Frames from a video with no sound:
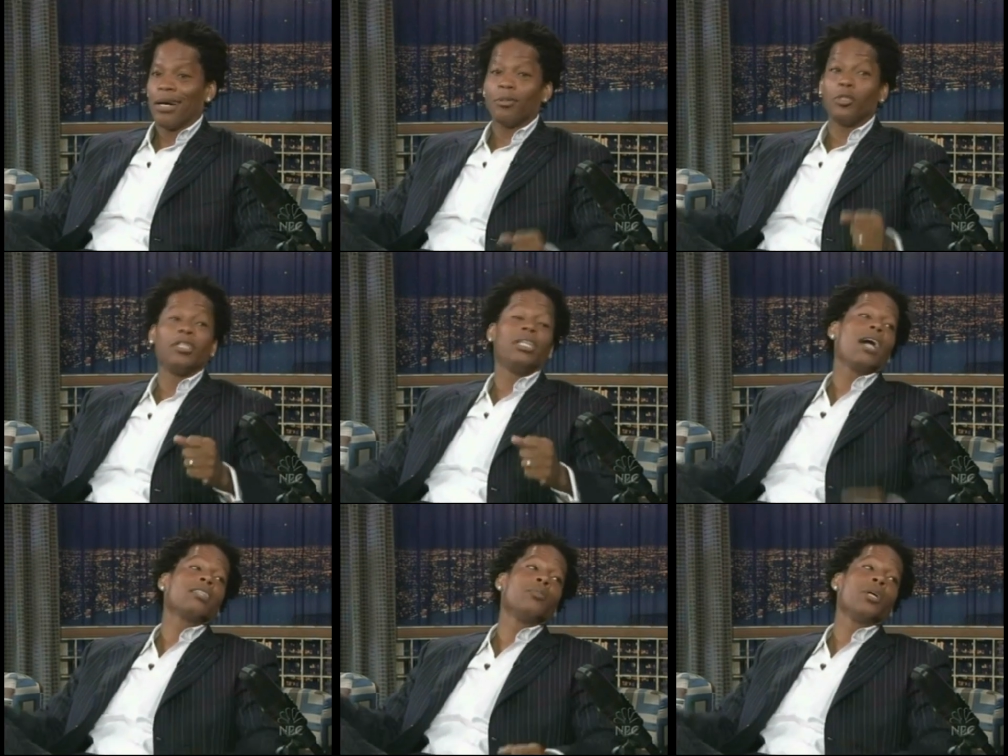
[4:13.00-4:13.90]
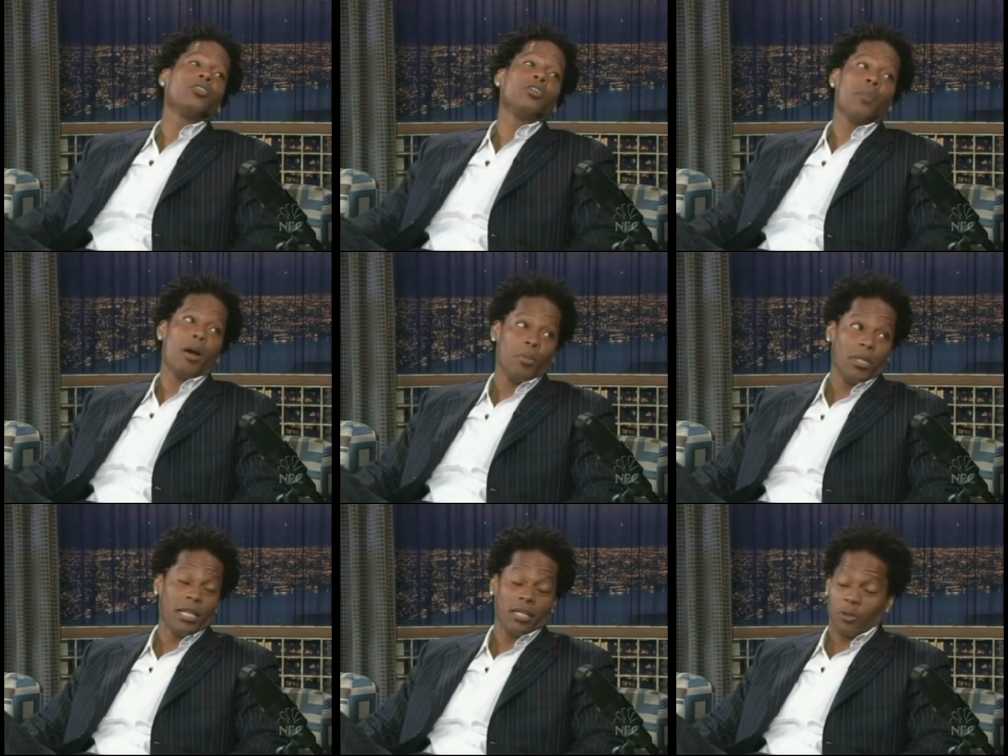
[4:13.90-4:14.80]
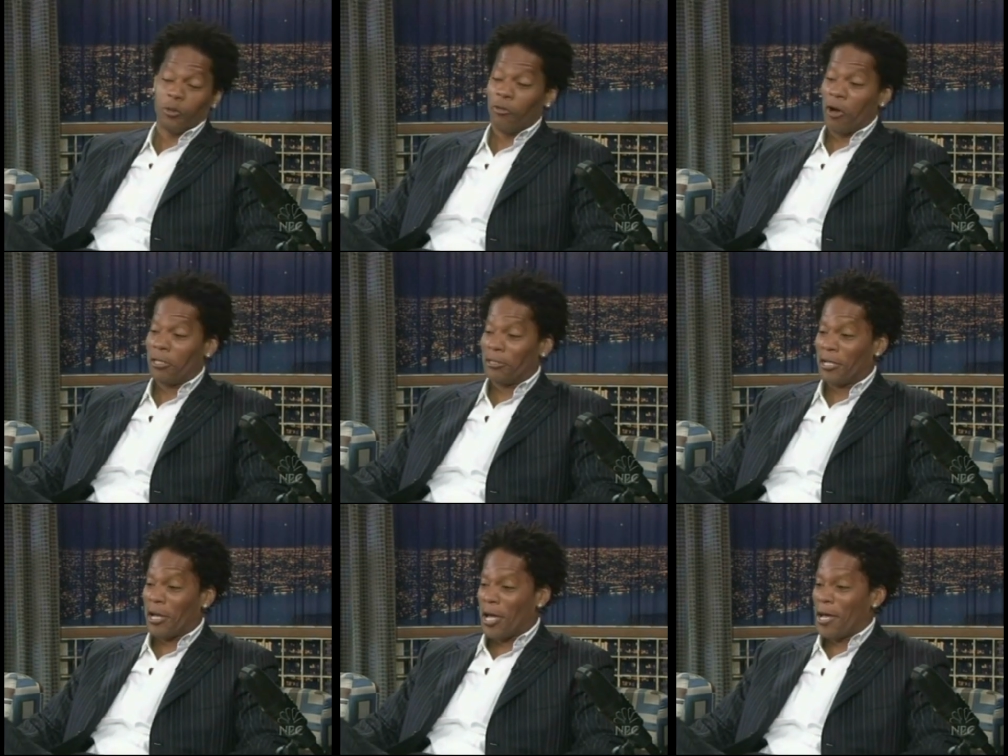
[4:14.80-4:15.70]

Come to the doctor, make sure your mama been telling the truth all this time.